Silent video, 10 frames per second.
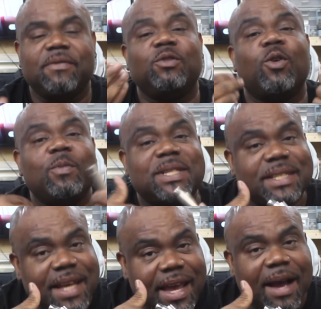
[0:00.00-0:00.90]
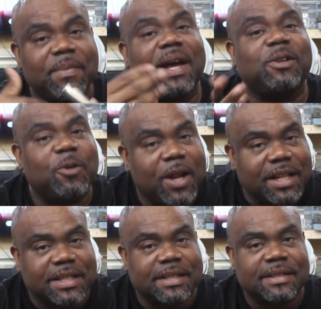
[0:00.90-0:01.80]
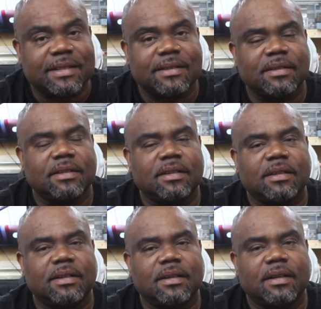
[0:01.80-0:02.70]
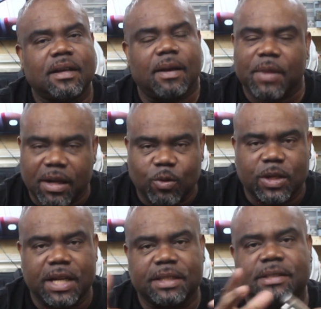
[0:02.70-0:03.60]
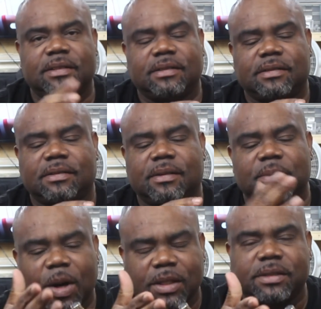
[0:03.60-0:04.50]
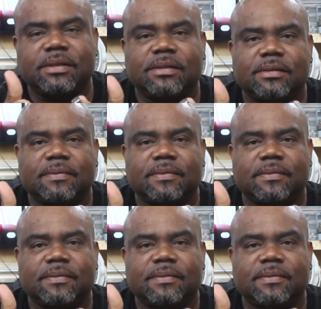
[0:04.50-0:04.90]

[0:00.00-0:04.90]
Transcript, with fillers: even though I say I'm not good at it, I'm not good at it. But